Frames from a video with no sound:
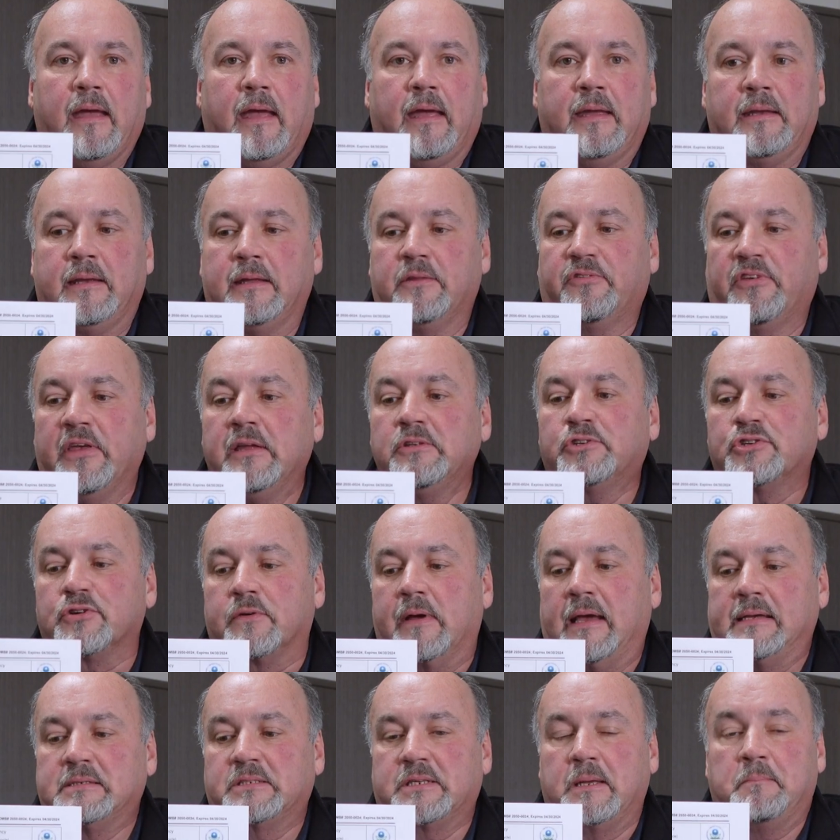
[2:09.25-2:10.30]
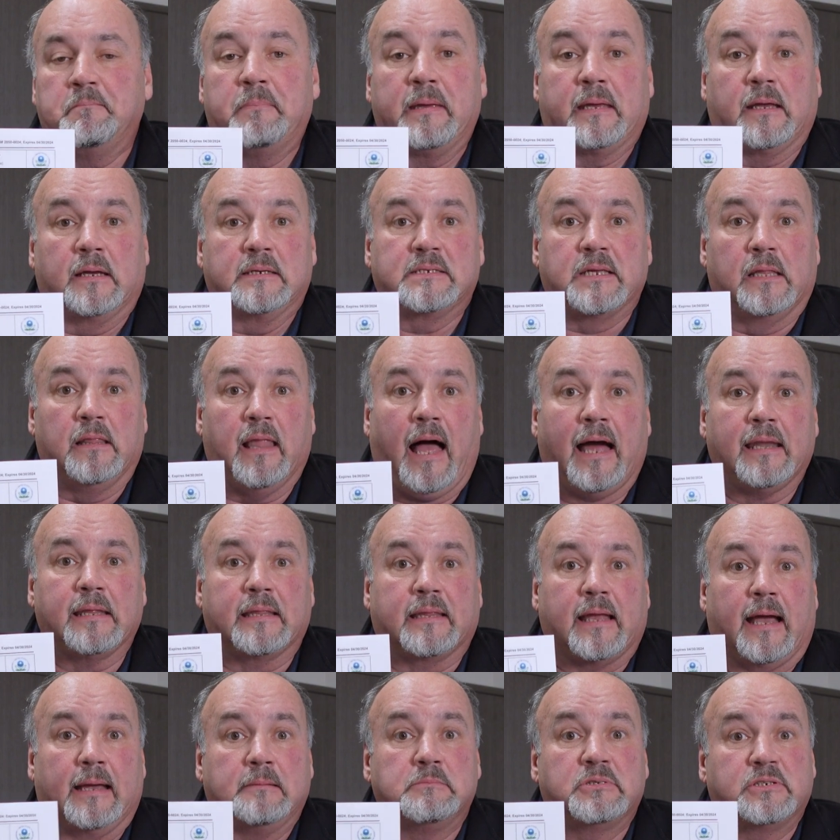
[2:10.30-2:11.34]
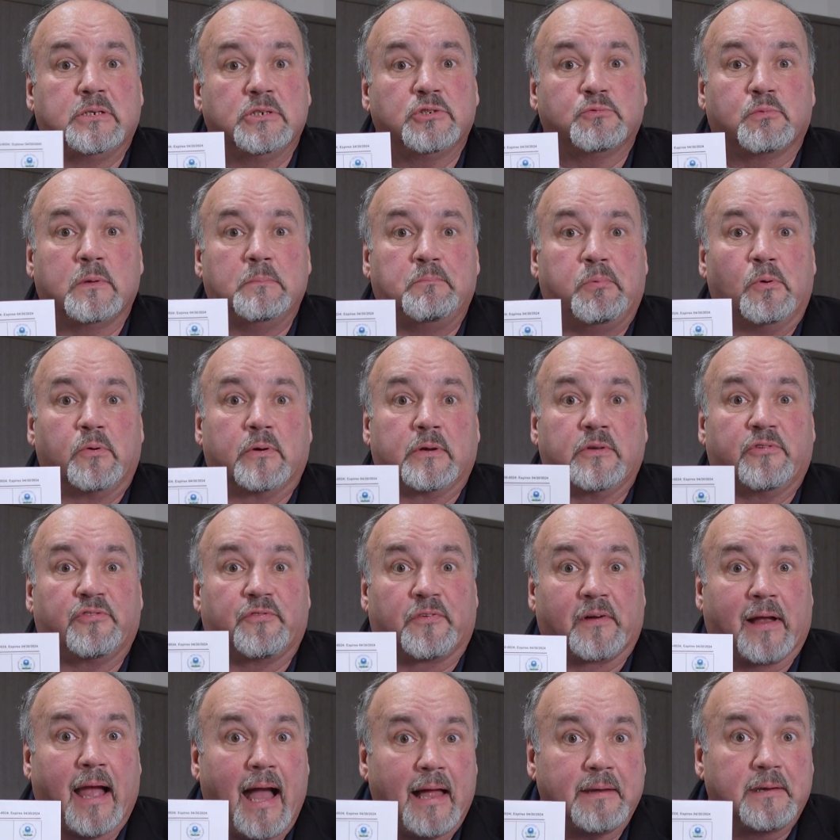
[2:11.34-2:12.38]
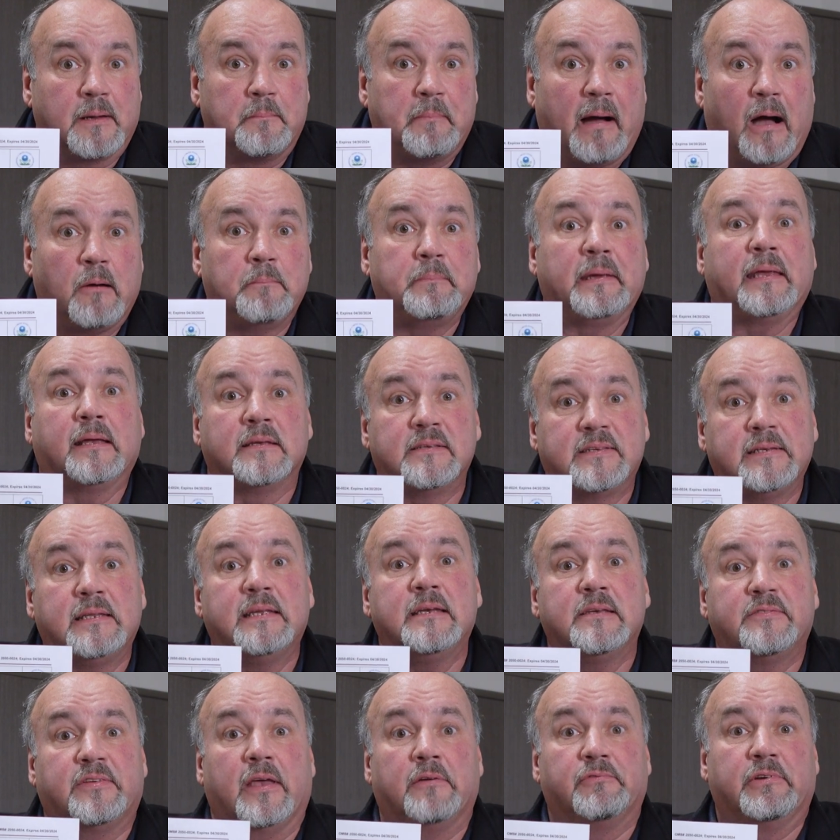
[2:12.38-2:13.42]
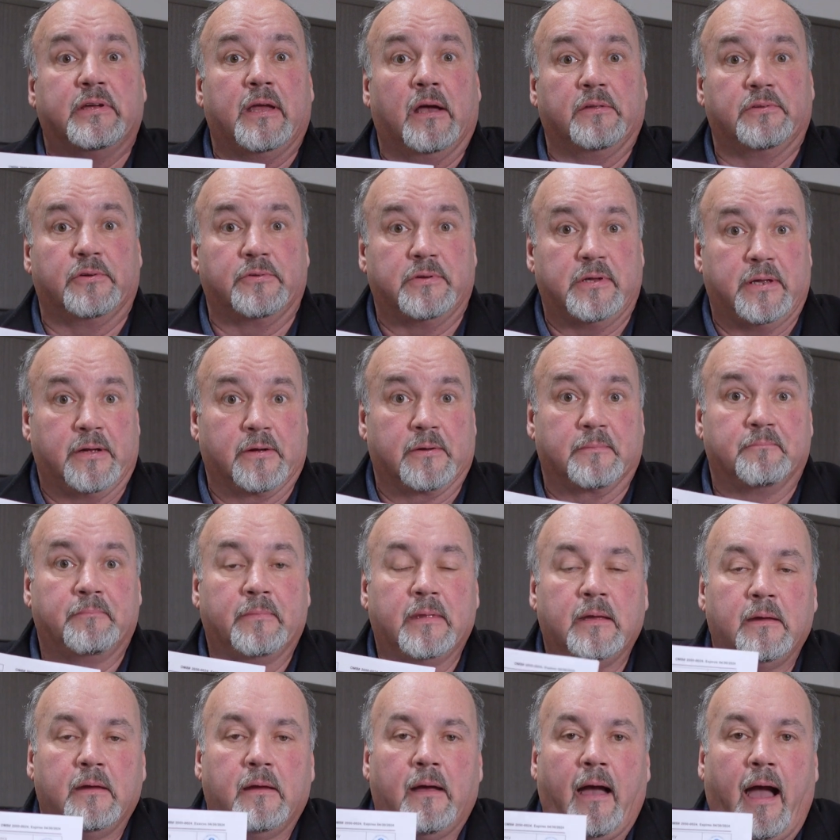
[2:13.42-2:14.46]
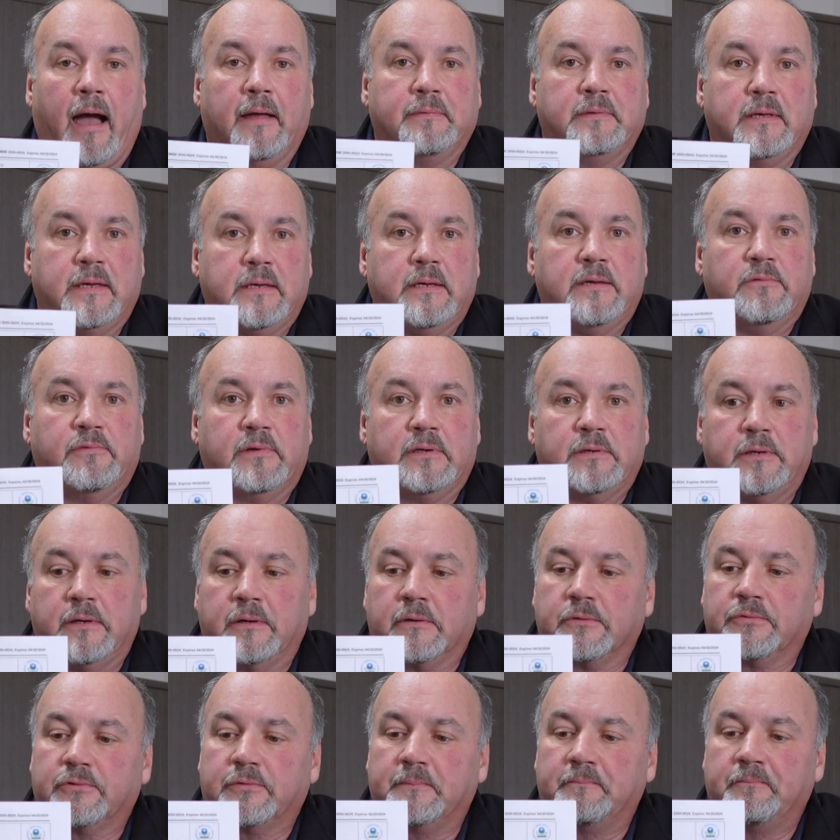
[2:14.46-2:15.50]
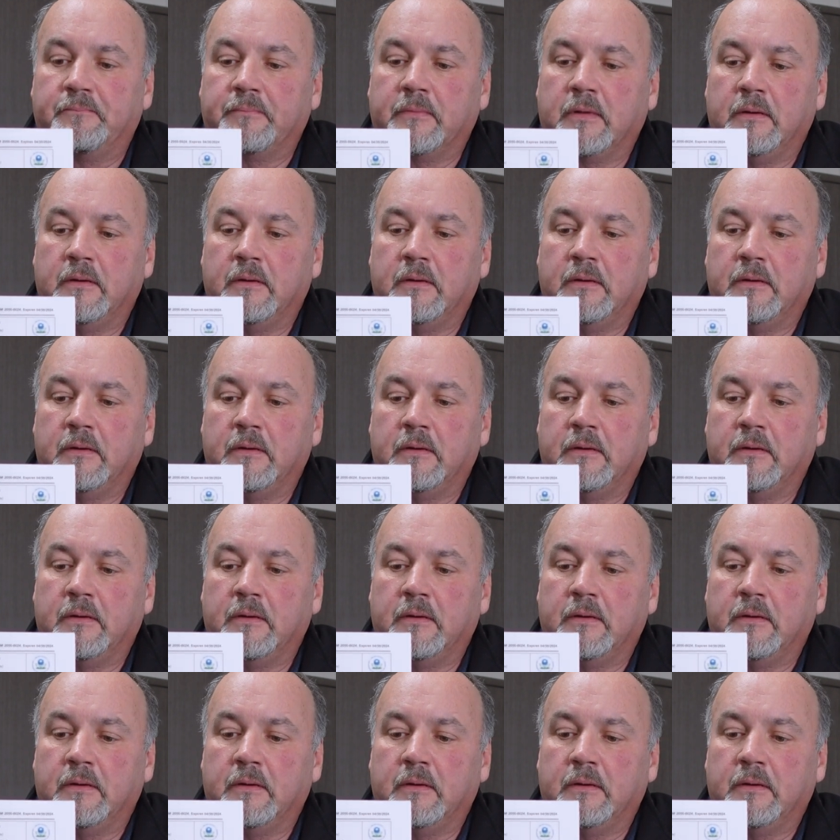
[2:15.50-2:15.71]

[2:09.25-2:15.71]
And it's interesting because a lot of times this report is forgotten about because it is every other year on the even years.